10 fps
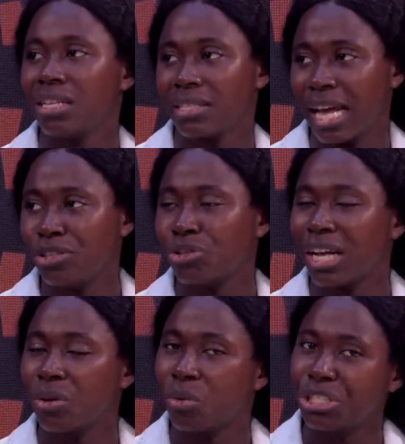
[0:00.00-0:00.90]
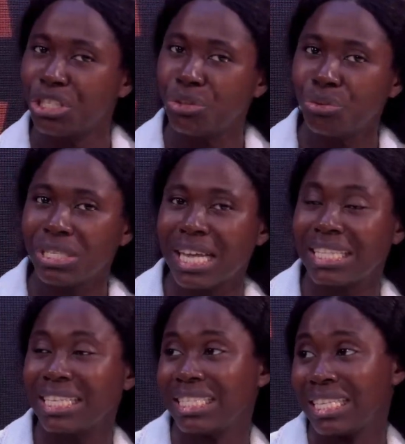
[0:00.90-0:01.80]
Yes. And usually what they do is
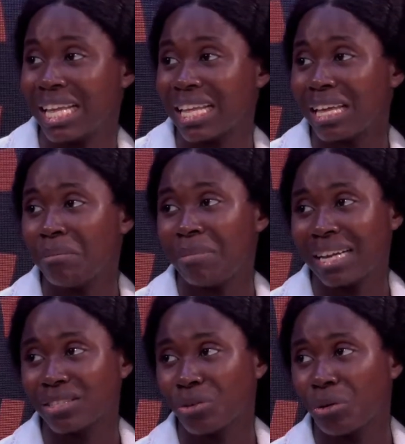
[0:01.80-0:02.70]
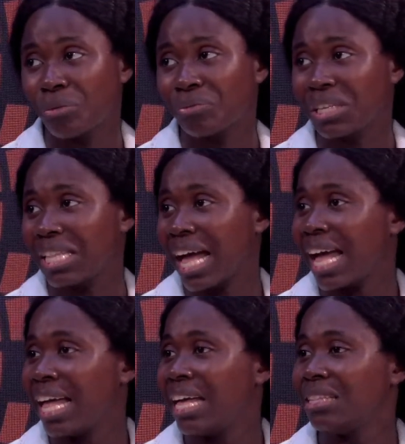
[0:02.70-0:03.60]
that they take a part of
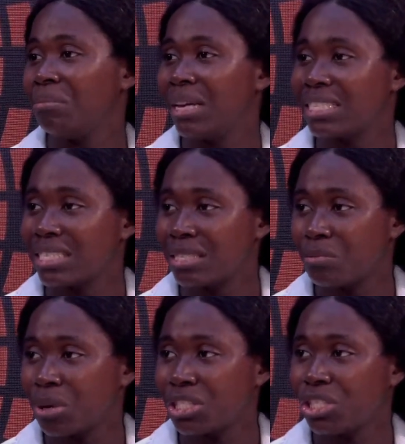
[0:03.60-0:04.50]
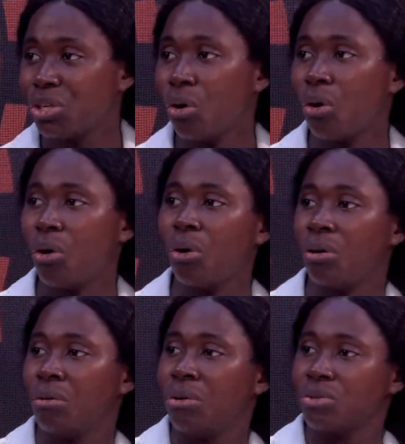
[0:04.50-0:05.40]
either the person's body or
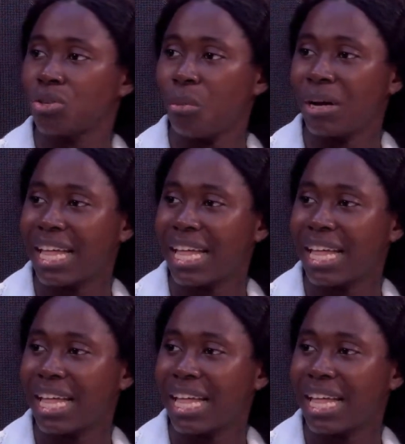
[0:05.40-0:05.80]
some other...